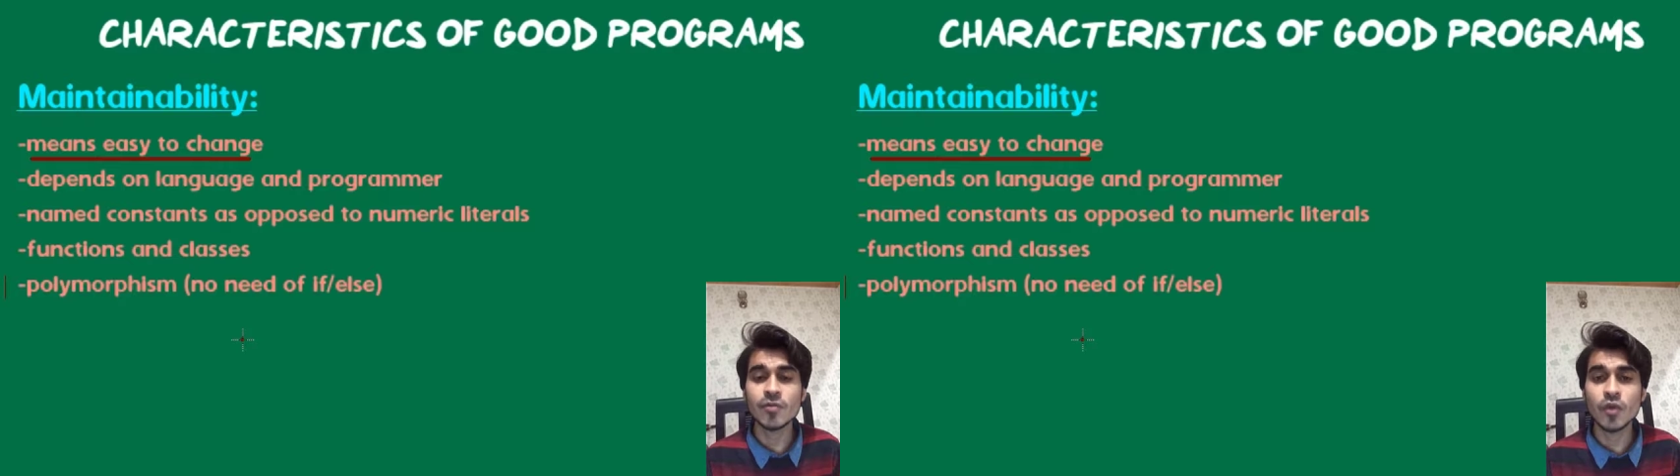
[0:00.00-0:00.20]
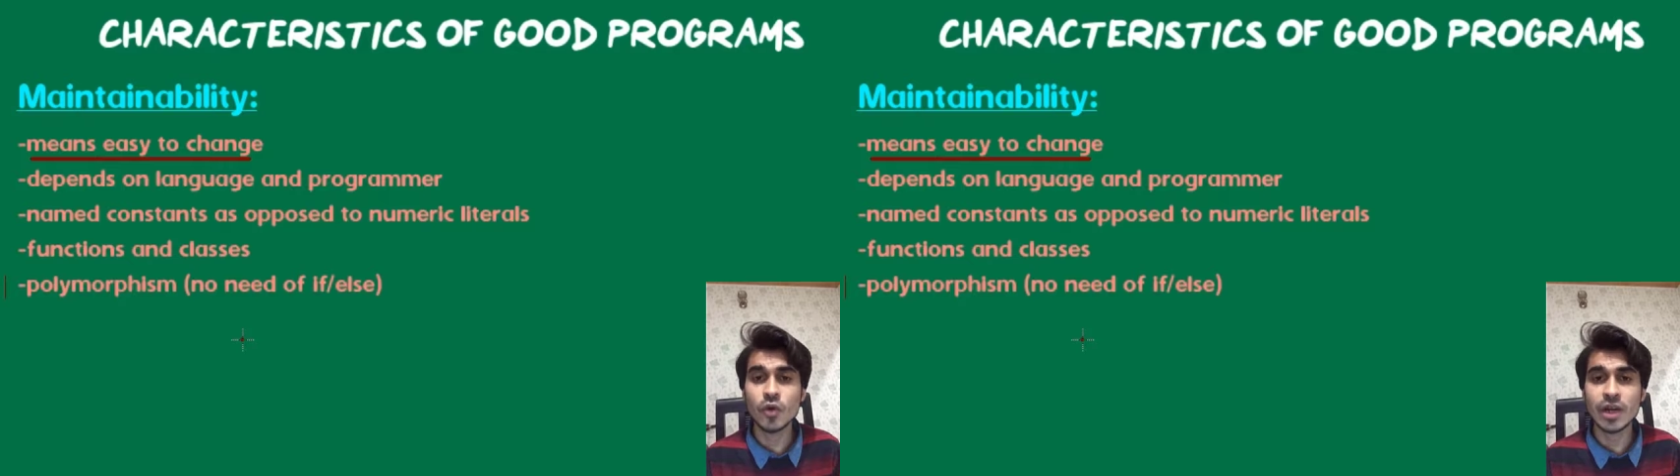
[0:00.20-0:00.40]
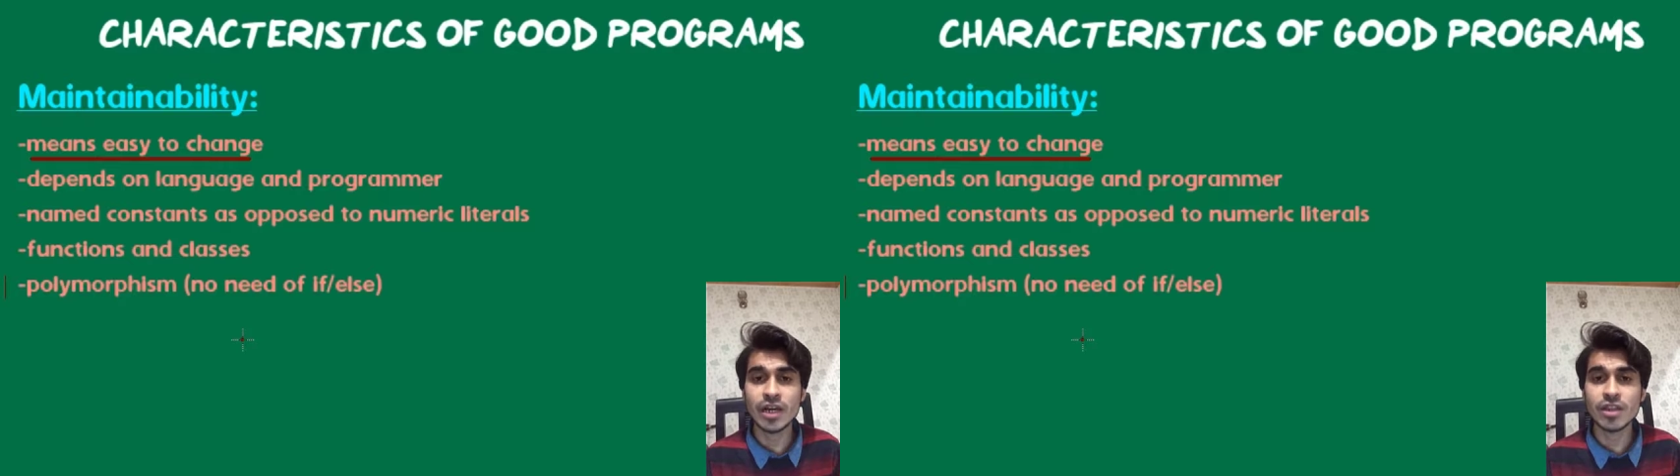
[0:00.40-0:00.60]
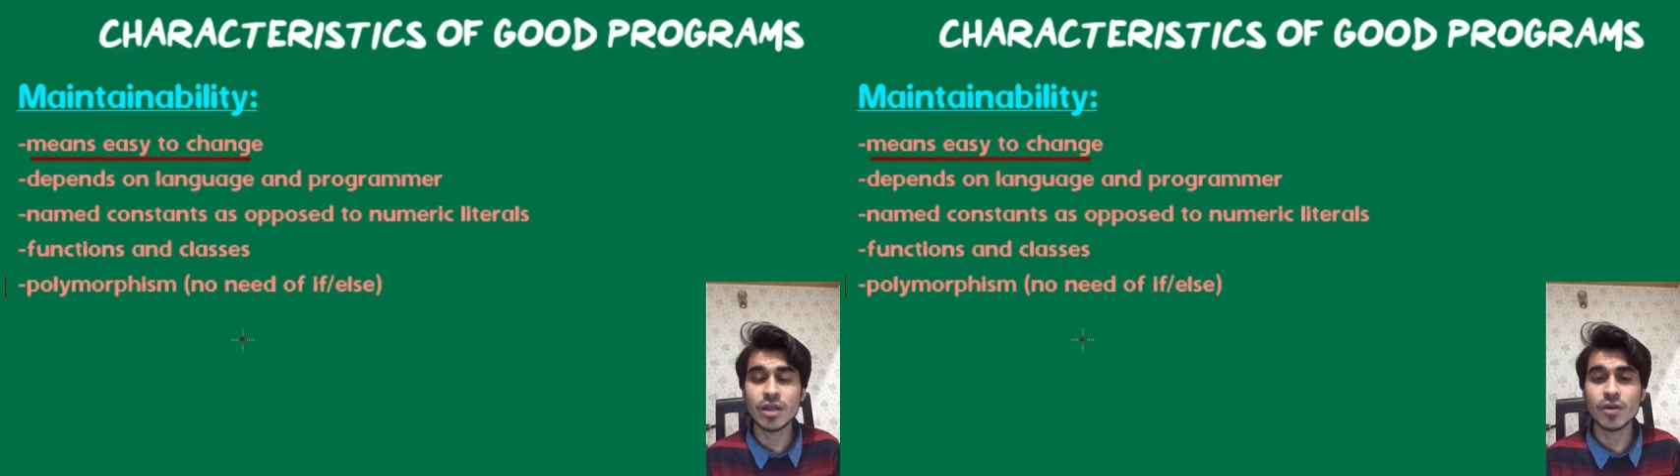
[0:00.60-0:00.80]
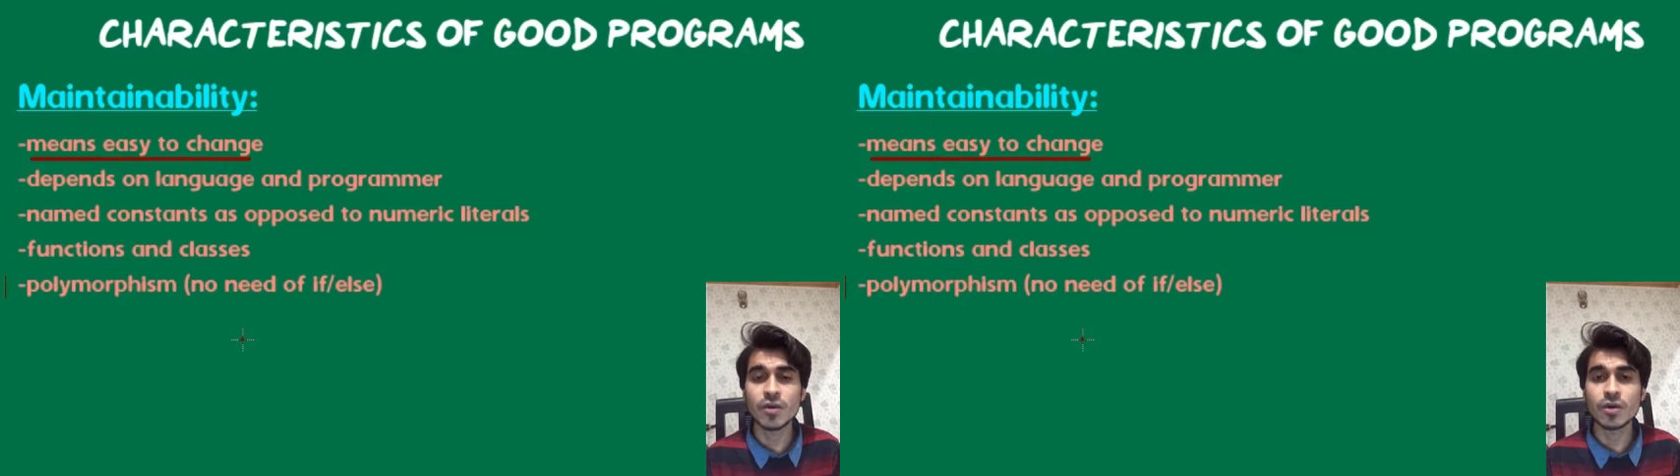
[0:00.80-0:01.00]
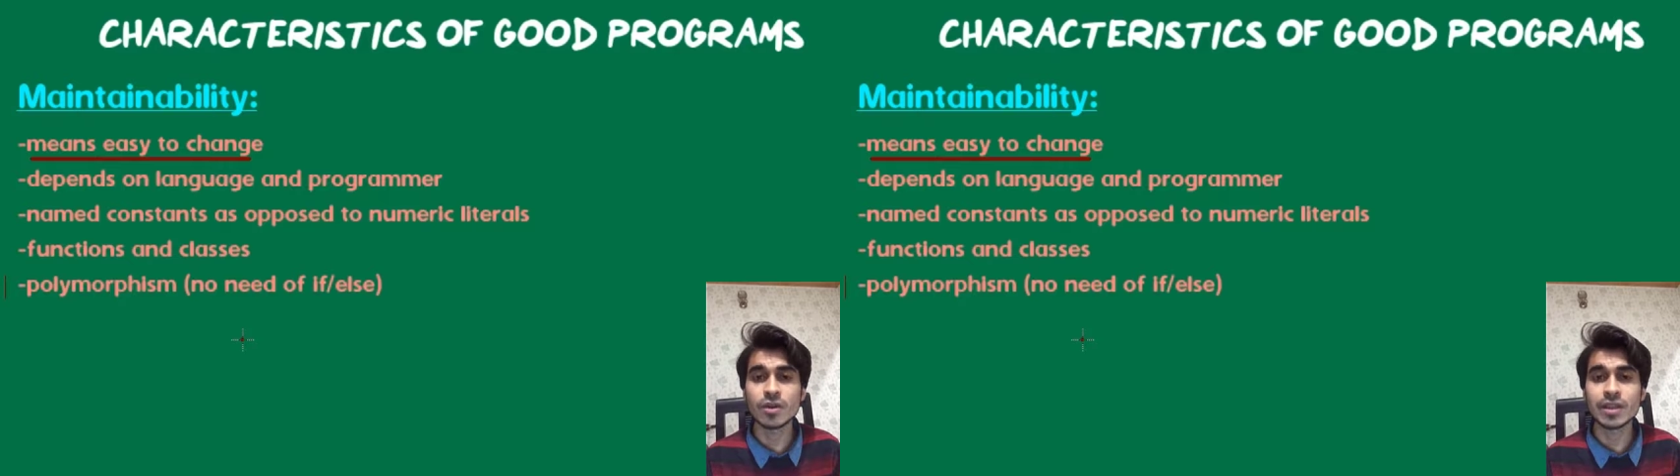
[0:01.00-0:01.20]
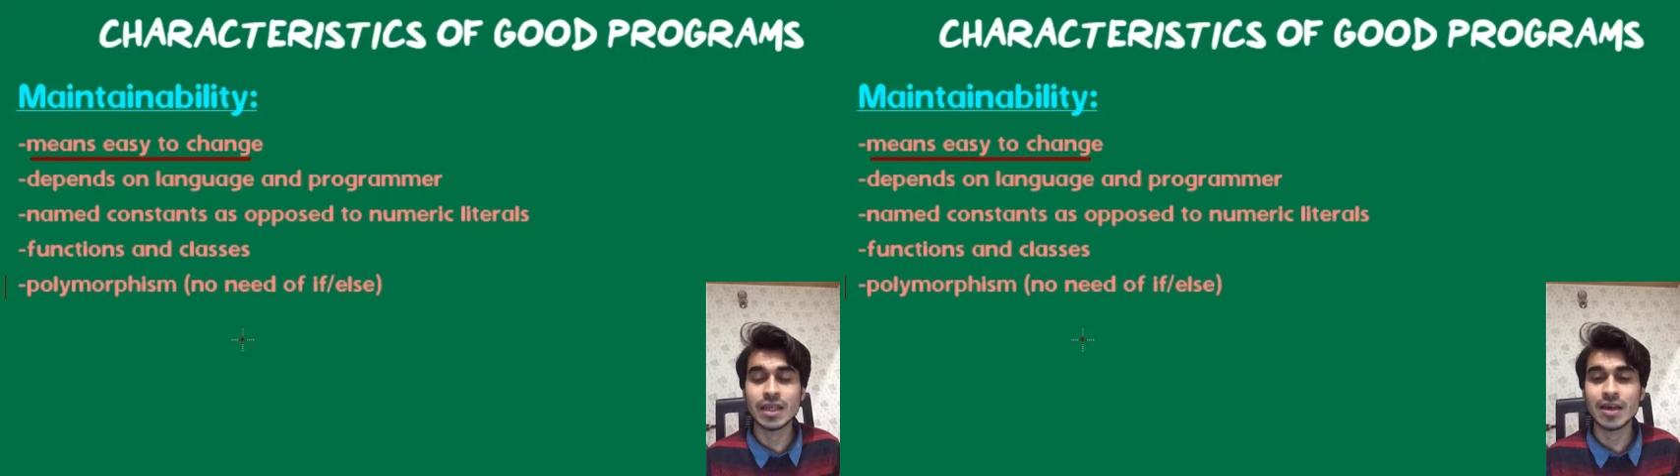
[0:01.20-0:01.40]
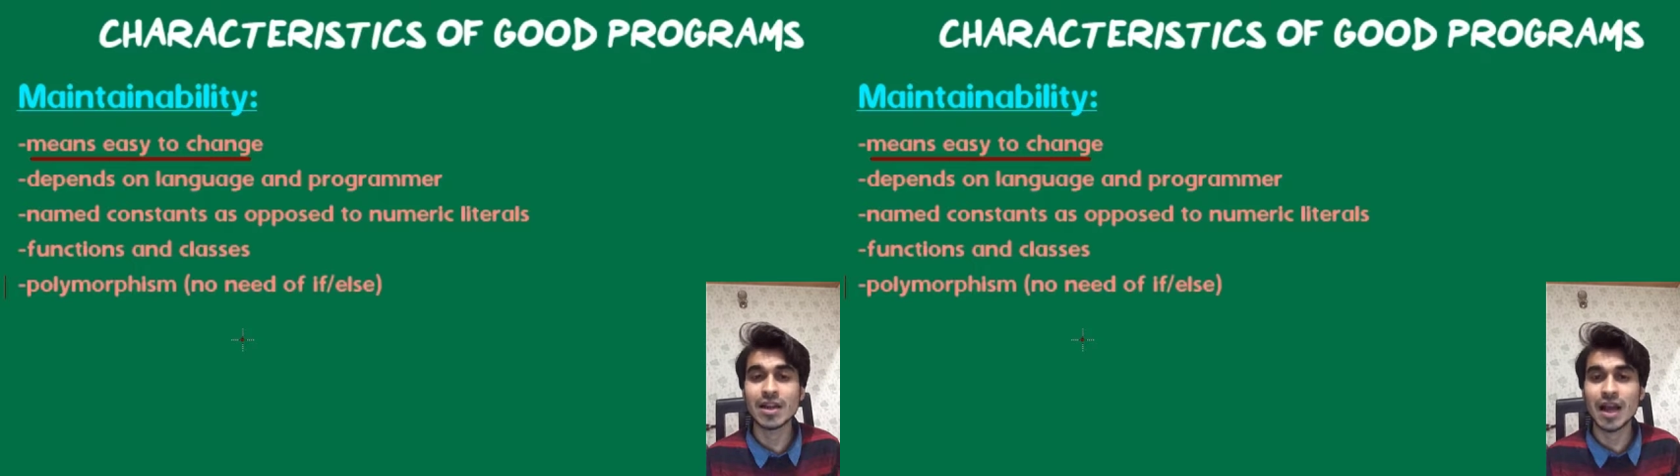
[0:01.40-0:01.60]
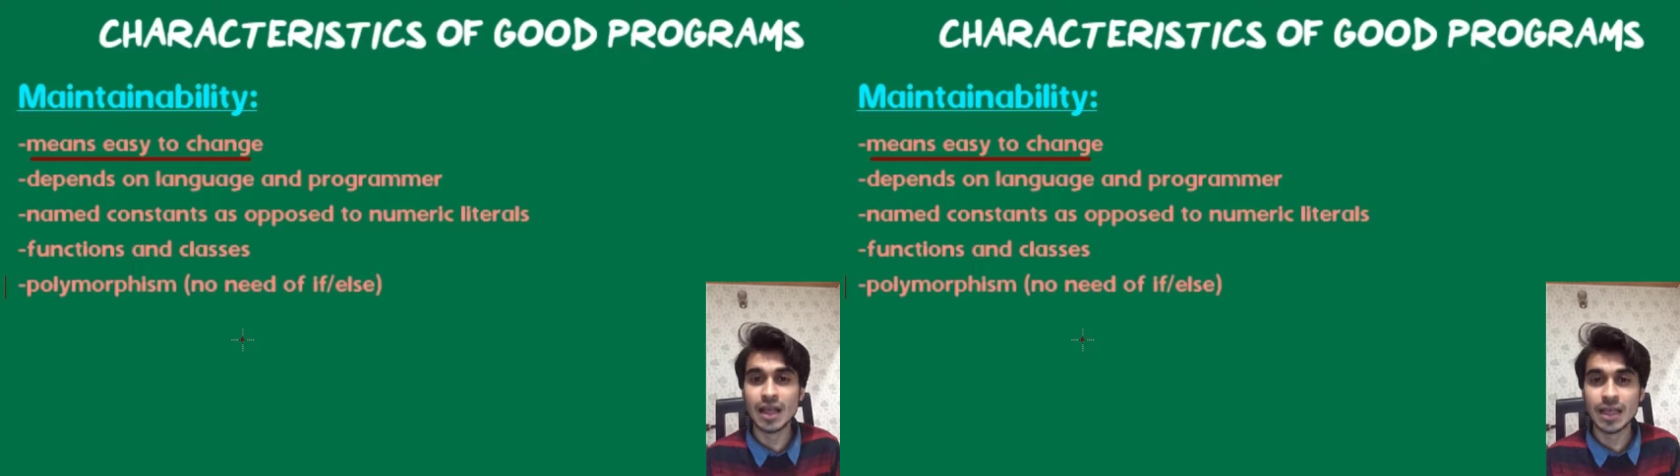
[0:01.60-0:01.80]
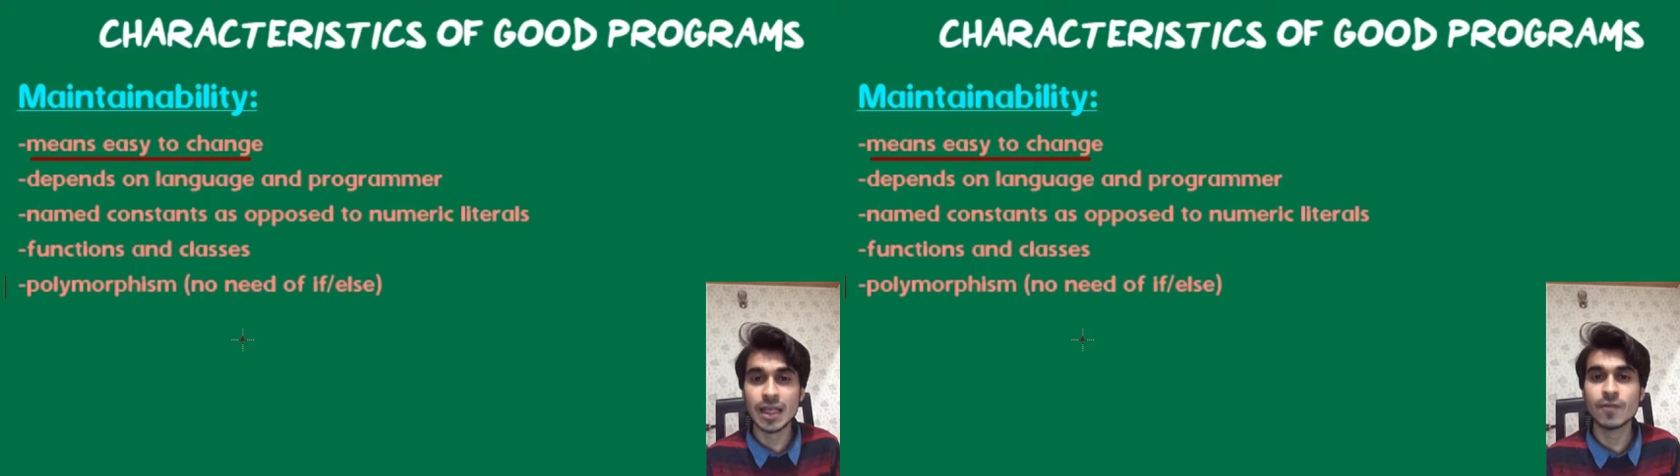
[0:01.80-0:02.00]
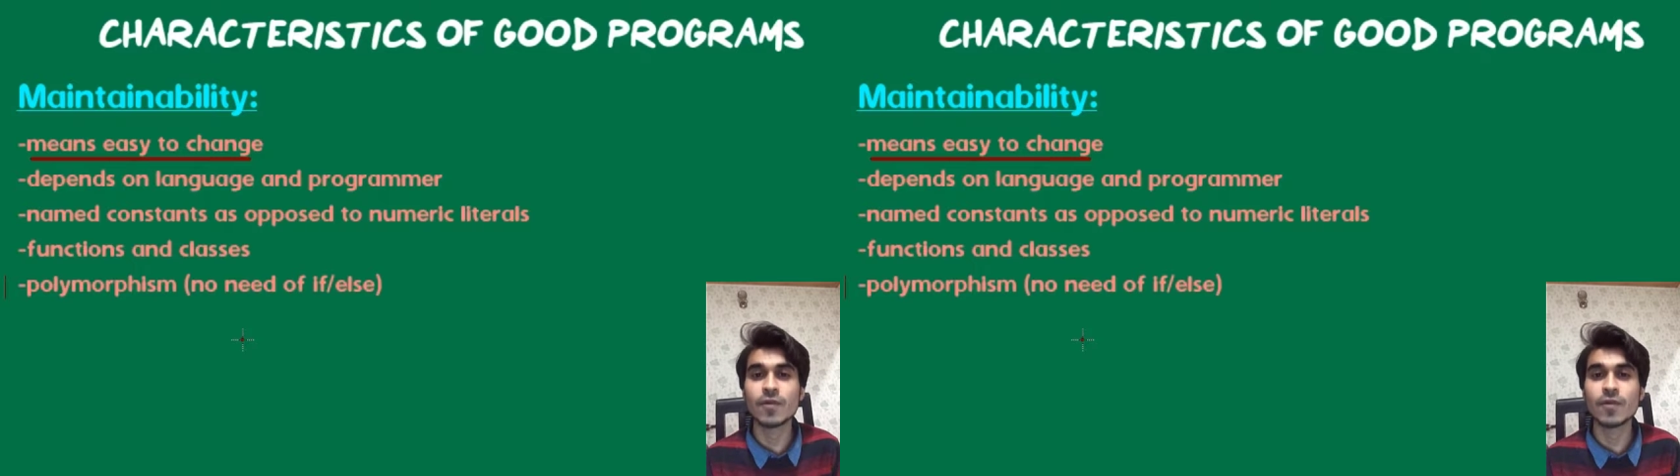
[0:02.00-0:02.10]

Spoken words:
more lectures on the classes,